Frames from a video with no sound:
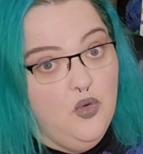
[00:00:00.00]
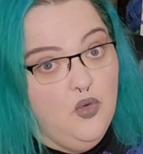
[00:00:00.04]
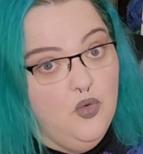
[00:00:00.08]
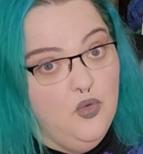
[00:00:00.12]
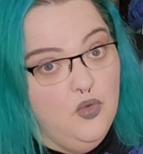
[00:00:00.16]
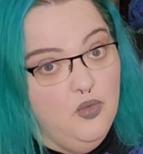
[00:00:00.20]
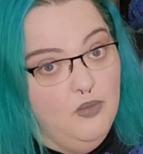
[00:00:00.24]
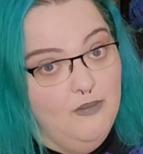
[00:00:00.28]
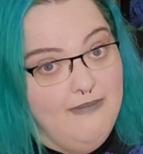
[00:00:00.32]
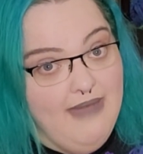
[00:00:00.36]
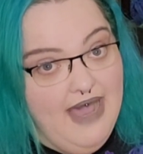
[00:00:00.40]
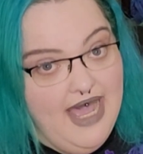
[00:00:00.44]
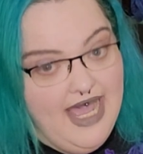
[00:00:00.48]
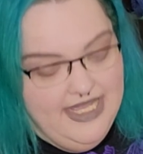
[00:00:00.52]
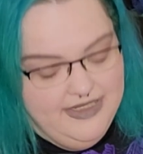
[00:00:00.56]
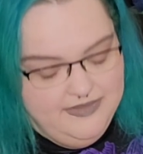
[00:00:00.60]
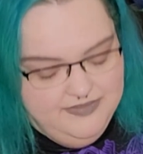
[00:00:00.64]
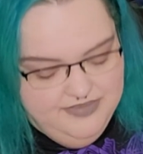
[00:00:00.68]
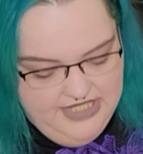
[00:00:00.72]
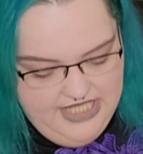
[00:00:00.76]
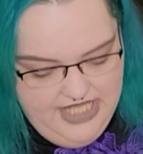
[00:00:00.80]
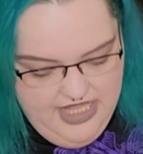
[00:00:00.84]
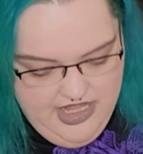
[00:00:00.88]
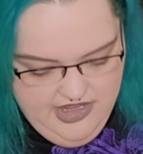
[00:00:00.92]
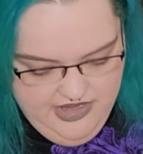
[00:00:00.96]
mind
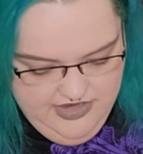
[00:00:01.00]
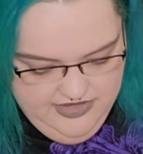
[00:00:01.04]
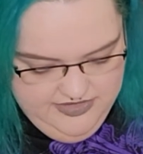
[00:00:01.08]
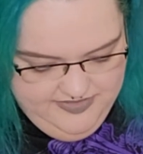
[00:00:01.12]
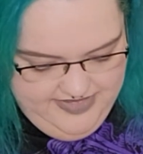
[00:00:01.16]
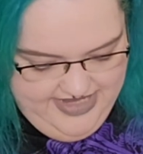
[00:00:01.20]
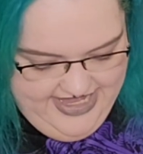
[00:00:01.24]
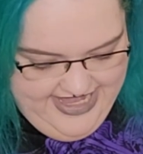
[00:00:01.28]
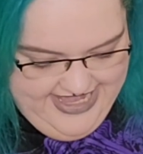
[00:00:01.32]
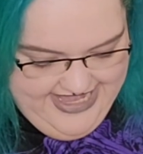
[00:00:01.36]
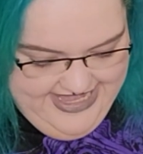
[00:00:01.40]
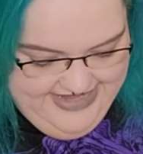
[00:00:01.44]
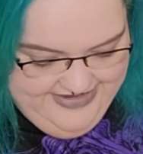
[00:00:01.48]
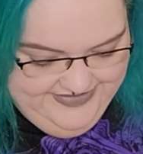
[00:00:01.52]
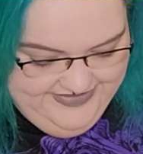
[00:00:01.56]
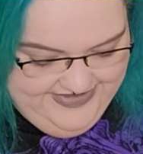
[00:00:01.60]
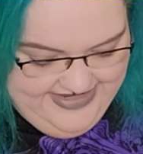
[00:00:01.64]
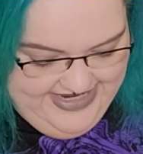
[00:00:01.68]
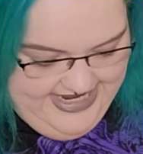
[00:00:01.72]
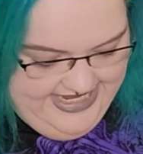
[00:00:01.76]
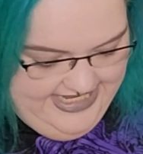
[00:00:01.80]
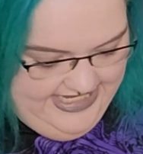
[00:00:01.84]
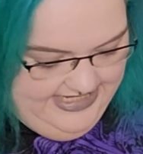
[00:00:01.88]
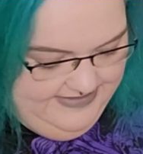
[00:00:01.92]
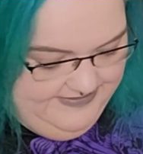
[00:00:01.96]
blown by it,
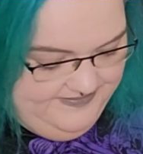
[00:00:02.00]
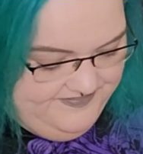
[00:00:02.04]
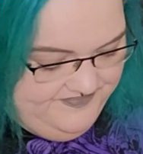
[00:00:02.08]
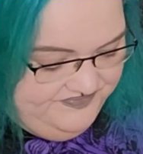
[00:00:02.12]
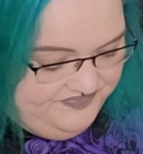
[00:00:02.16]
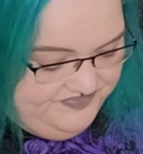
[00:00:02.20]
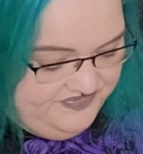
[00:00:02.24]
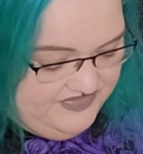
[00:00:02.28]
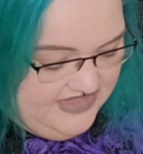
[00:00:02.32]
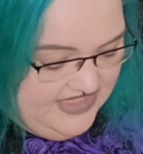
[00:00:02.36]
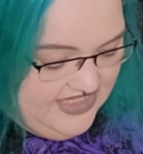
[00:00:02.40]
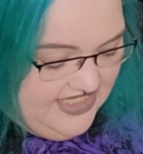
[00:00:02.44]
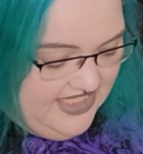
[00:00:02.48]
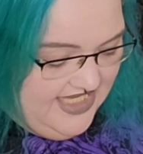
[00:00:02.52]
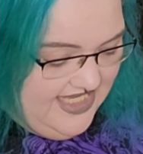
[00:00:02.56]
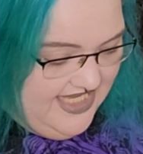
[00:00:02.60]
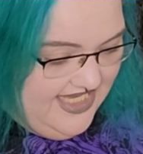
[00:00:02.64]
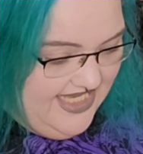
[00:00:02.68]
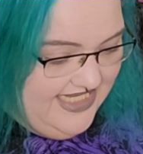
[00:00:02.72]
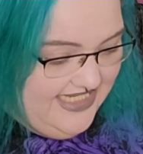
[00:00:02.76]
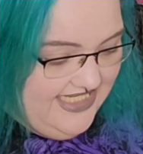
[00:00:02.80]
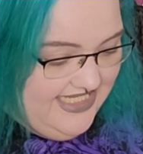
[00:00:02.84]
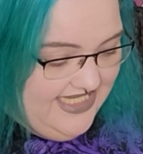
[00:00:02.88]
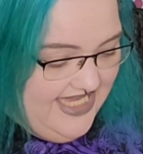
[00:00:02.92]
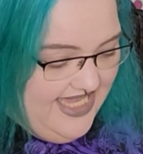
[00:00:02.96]
right?
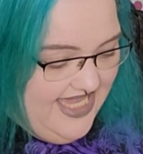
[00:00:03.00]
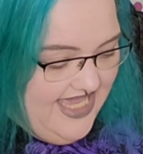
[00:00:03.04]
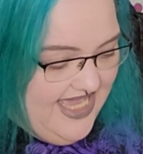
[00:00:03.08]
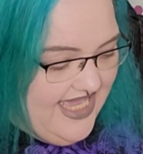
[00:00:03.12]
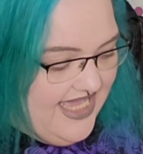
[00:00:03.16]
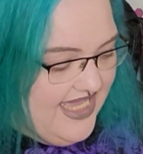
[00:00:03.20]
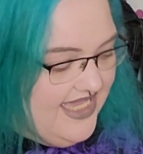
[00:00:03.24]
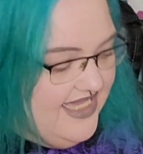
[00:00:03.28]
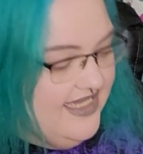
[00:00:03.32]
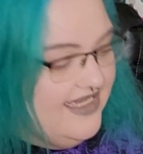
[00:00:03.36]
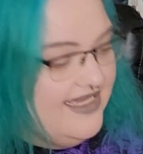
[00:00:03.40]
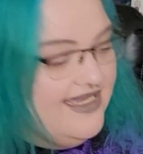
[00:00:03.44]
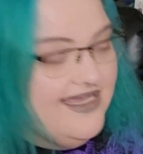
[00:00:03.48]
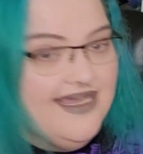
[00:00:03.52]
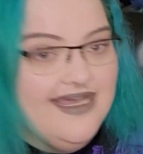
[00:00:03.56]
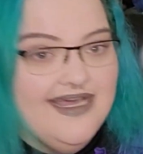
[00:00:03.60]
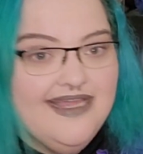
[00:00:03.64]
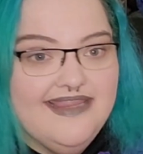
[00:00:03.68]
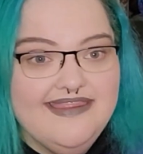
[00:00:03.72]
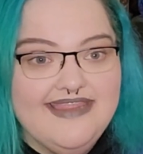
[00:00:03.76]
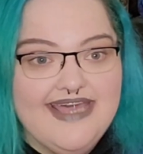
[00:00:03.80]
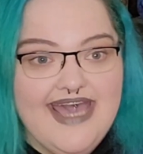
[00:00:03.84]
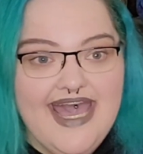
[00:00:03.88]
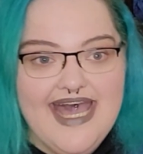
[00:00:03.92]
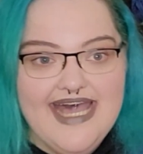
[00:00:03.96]
And yeah,
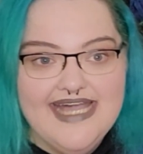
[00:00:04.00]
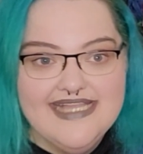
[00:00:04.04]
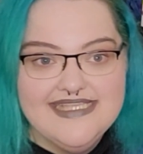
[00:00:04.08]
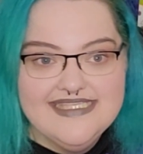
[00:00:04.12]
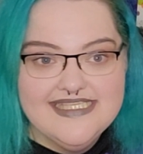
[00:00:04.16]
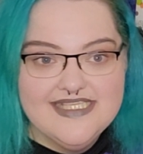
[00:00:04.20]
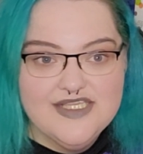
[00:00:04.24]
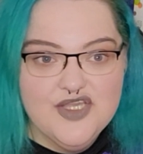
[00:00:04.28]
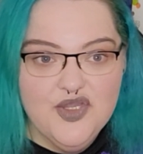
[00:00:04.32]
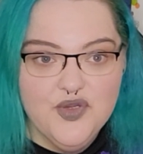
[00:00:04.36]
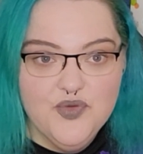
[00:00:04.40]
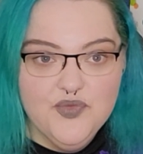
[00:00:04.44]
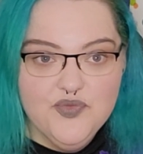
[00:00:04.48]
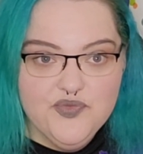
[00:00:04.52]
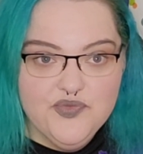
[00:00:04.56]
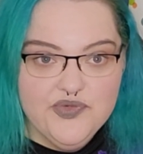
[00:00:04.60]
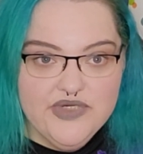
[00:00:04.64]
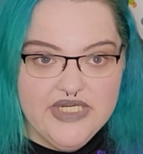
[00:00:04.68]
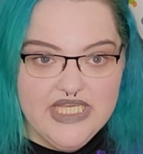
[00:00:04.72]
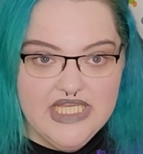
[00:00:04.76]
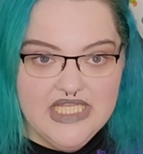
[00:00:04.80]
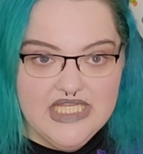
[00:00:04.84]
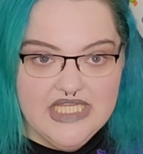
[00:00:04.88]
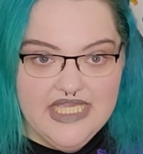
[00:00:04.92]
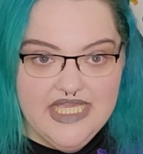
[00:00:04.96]
that's
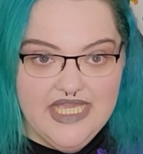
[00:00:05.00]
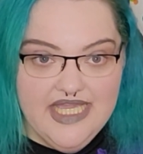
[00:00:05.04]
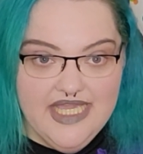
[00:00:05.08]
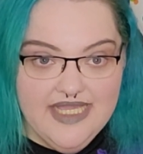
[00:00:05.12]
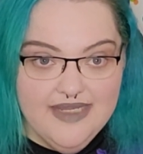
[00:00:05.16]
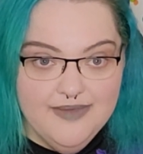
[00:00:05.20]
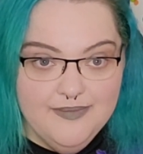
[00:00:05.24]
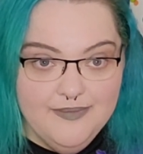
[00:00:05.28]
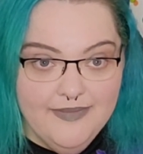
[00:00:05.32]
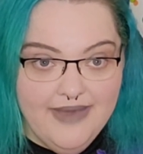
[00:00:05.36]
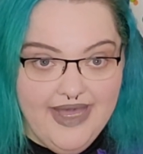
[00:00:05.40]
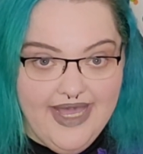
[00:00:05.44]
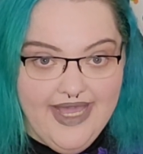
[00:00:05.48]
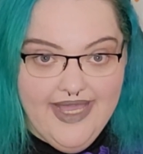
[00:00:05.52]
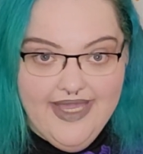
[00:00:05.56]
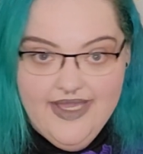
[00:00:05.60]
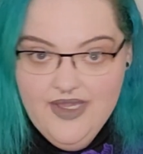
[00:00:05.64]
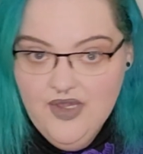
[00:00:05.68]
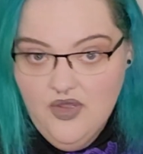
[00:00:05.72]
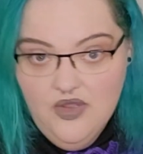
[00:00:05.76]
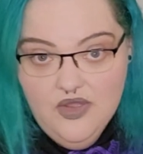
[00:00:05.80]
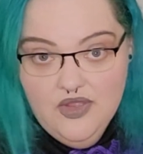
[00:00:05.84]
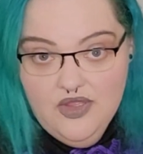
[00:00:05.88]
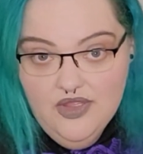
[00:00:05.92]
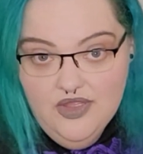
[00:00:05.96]
really my
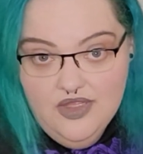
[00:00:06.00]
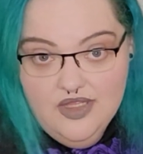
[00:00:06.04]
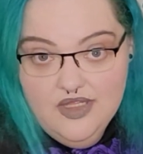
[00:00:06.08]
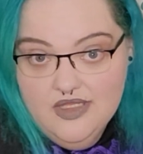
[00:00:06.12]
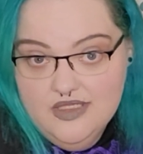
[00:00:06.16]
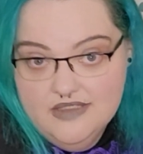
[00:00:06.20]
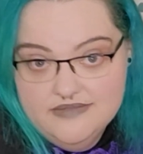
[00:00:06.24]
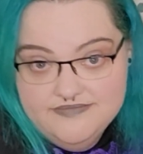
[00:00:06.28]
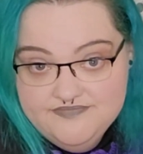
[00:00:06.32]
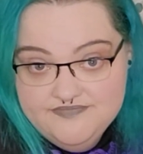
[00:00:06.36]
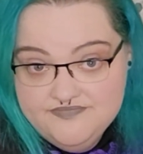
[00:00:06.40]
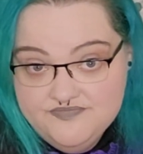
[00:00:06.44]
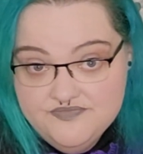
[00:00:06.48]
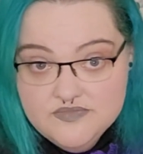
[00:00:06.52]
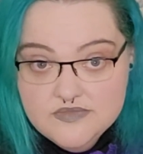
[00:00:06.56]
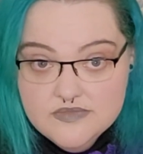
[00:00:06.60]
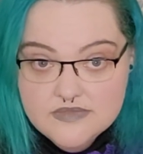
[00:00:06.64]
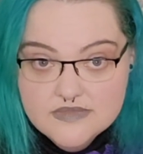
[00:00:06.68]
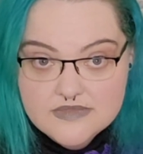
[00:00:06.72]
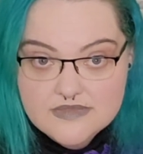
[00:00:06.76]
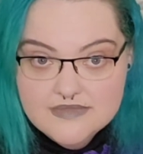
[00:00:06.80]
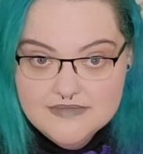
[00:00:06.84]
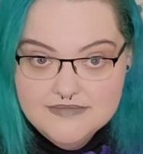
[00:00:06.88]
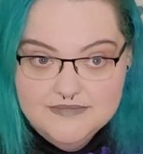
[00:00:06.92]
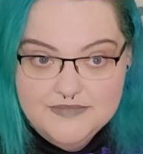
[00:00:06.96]
whole
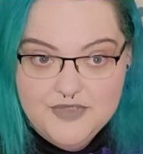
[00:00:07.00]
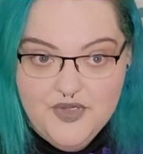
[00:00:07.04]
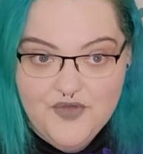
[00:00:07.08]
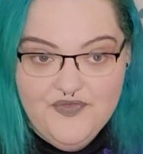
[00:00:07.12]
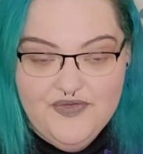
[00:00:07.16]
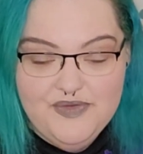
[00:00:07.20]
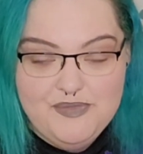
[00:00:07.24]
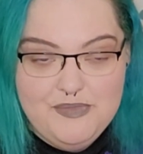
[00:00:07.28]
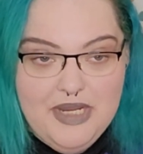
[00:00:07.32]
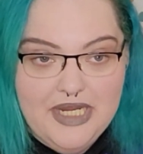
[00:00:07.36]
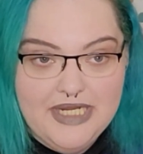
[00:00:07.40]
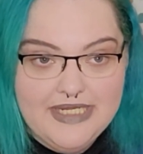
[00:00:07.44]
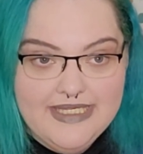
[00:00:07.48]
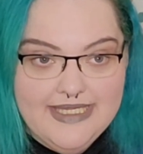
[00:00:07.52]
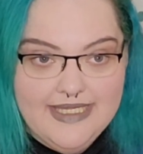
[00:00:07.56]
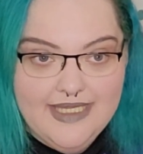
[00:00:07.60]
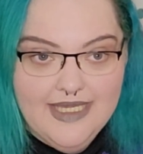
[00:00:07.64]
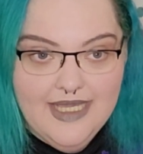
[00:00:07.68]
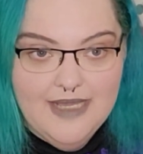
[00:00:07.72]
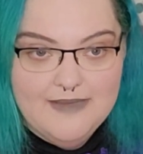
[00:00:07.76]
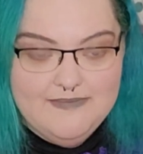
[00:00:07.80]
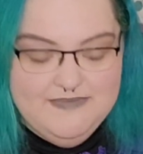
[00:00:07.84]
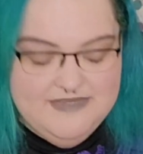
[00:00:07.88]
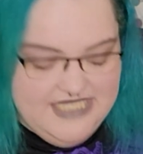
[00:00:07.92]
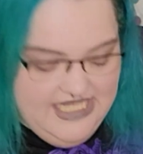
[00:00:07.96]
Movie Marquee
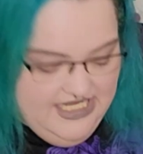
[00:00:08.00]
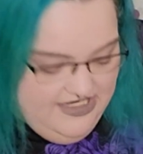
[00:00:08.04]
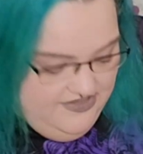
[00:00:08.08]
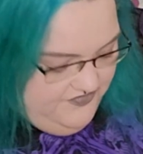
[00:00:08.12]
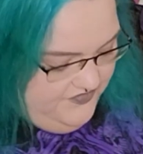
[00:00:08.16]
update